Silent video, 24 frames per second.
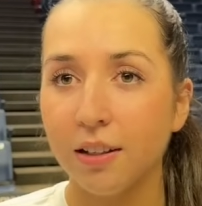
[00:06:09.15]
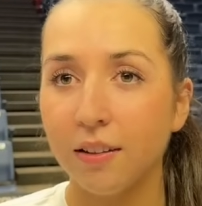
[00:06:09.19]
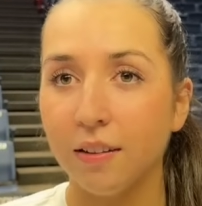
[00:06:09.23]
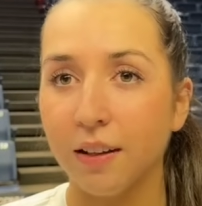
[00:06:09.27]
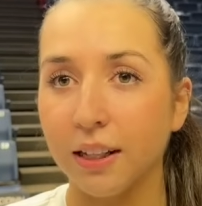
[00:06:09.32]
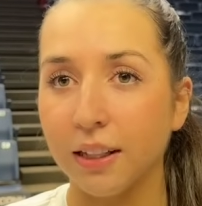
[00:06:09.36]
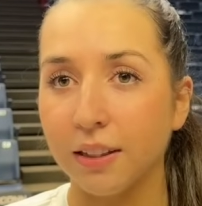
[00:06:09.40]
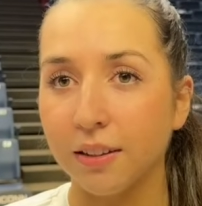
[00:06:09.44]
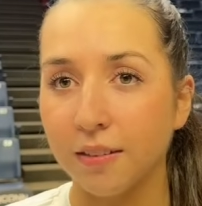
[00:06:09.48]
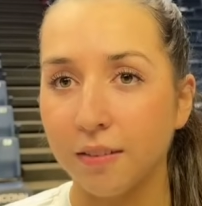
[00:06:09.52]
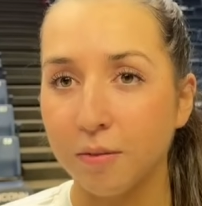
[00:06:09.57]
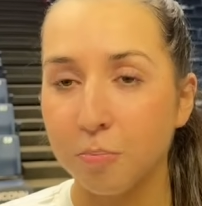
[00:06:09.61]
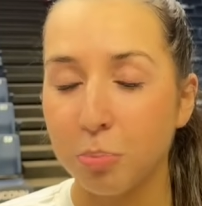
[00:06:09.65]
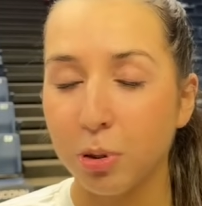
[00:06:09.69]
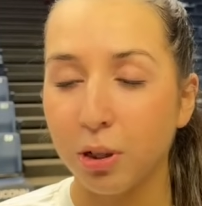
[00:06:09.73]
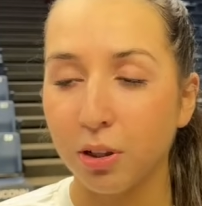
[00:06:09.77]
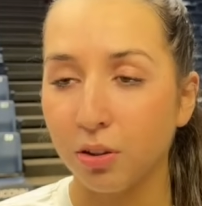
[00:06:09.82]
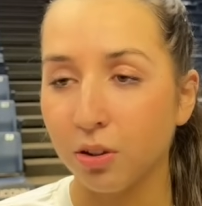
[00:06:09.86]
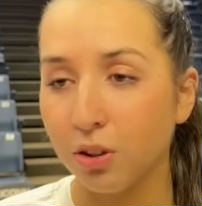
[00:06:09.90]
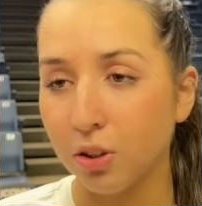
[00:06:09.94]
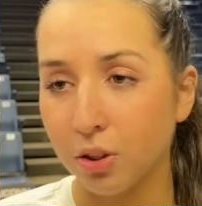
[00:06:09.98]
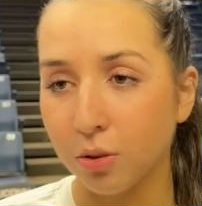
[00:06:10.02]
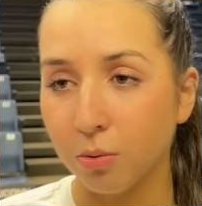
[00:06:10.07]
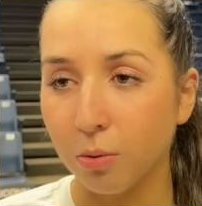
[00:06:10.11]
like
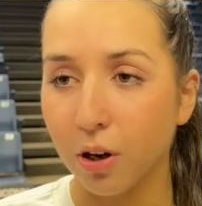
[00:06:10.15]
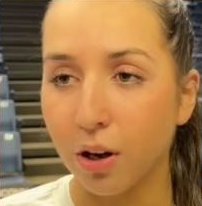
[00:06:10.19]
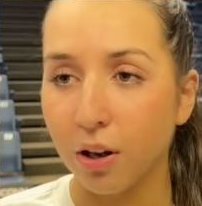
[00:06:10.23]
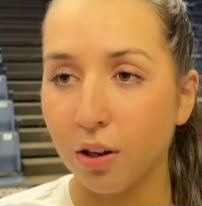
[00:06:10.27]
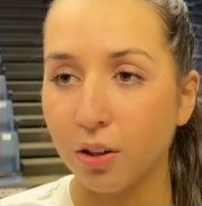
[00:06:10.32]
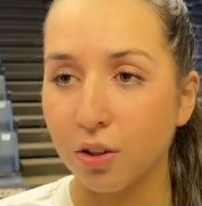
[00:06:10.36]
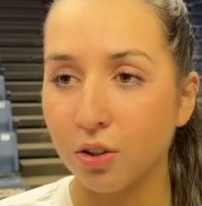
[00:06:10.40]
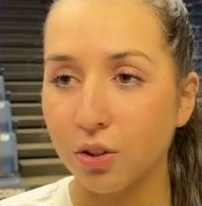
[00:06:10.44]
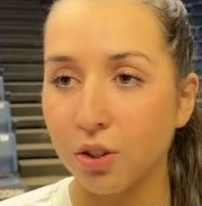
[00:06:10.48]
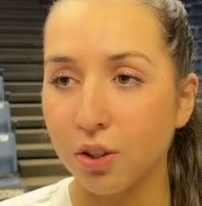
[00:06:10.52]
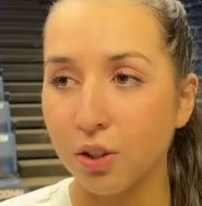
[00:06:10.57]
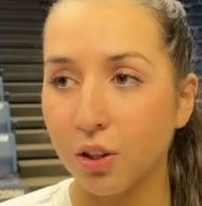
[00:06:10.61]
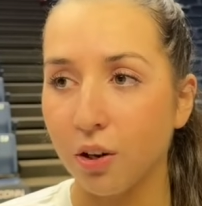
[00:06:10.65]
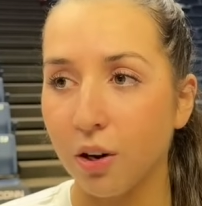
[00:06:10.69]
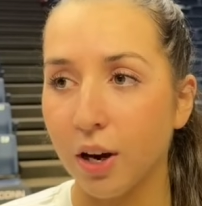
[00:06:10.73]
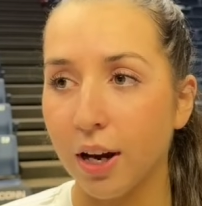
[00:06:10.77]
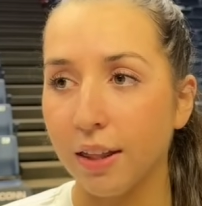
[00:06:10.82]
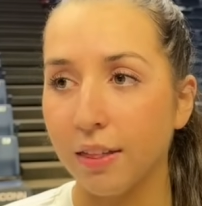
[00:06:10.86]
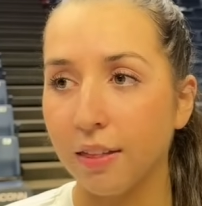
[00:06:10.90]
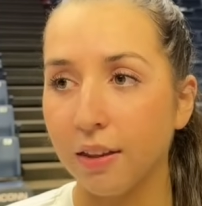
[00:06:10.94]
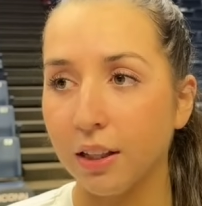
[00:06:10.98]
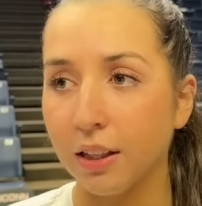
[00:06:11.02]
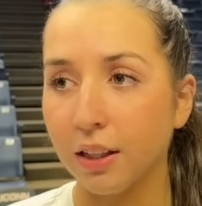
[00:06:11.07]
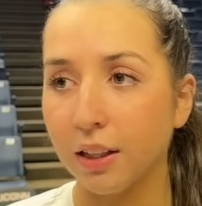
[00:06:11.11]
pill to swallow so
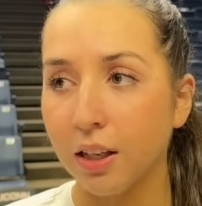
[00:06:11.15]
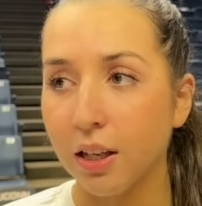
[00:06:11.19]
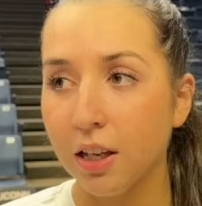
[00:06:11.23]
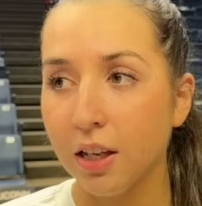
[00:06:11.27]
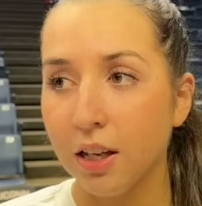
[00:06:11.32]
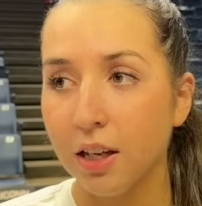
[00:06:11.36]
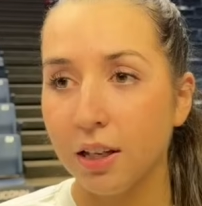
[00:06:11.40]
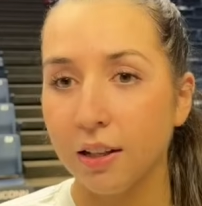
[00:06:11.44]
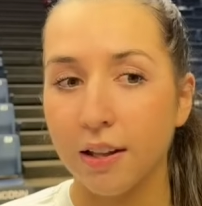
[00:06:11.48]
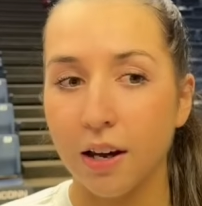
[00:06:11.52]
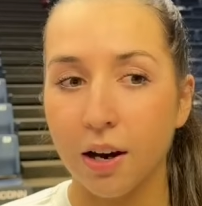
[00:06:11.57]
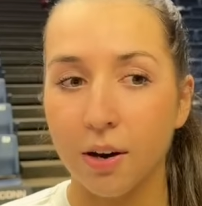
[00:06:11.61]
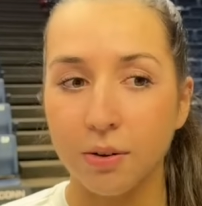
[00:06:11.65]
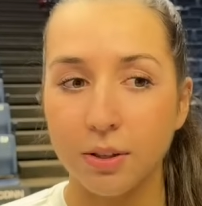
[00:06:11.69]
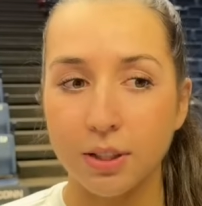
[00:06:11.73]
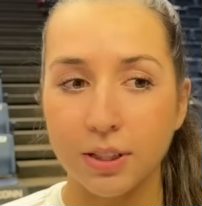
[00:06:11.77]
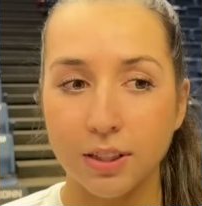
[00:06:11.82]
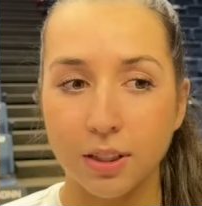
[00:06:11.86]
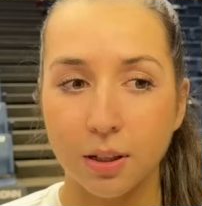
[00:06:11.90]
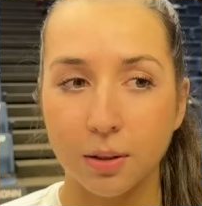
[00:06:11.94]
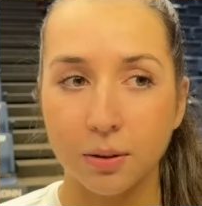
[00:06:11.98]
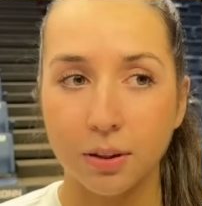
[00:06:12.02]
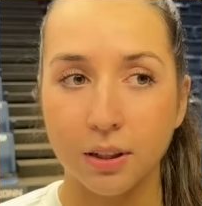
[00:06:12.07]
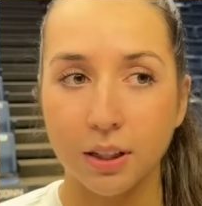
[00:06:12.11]
i think that was
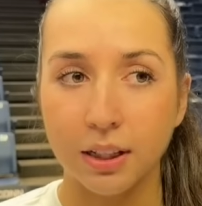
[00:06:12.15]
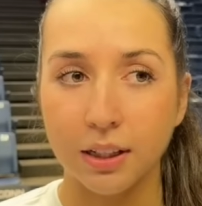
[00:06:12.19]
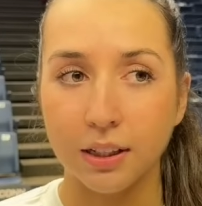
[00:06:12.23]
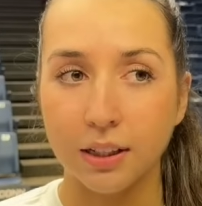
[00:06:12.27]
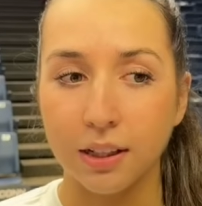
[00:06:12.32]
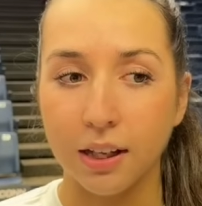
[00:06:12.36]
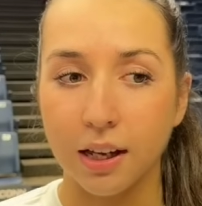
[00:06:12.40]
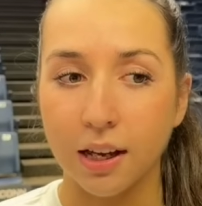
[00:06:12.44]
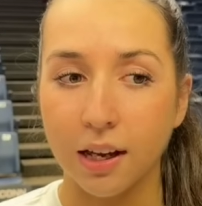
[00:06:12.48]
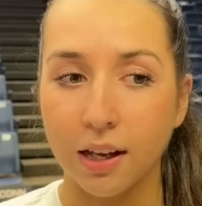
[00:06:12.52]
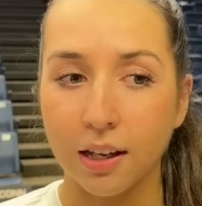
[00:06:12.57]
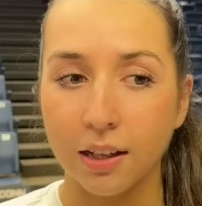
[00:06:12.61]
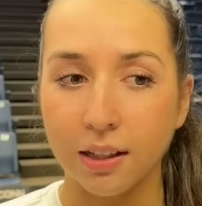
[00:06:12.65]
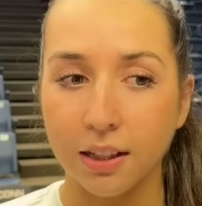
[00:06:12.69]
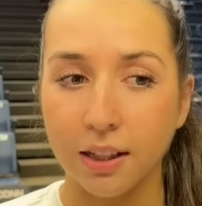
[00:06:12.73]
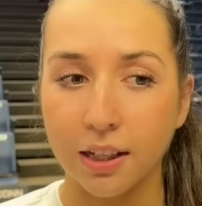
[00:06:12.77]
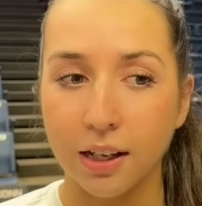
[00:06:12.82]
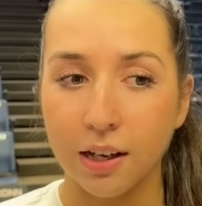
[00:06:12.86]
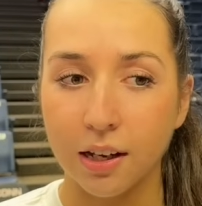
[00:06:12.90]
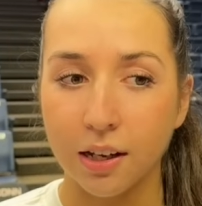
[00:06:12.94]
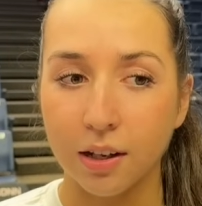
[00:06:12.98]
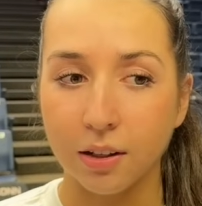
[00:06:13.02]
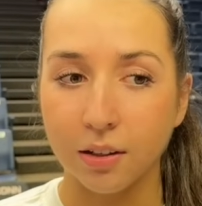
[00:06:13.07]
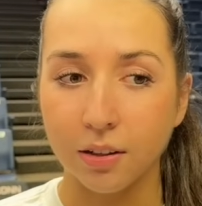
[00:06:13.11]
something that
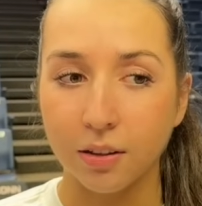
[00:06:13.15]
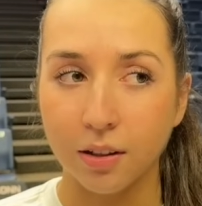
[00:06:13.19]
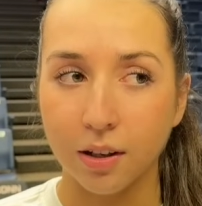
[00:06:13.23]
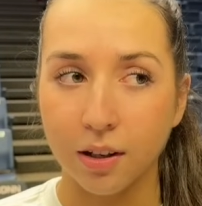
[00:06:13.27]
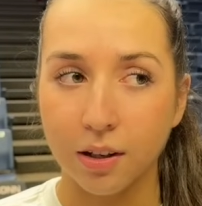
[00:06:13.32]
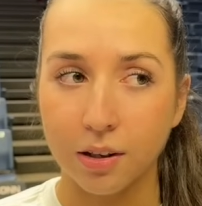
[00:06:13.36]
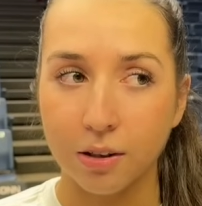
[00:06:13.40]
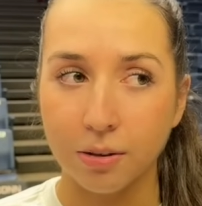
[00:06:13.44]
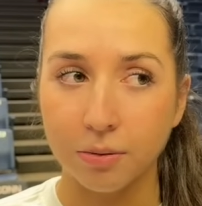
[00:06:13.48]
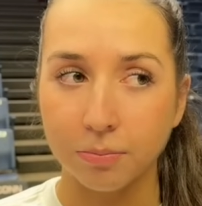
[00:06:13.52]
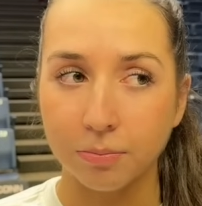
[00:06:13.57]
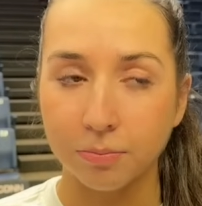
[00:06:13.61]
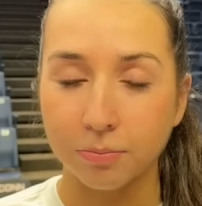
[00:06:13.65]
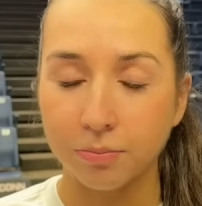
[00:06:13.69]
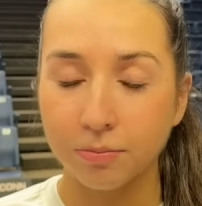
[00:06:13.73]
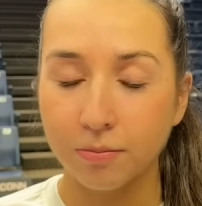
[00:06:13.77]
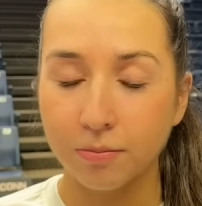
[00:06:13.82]
yeah um,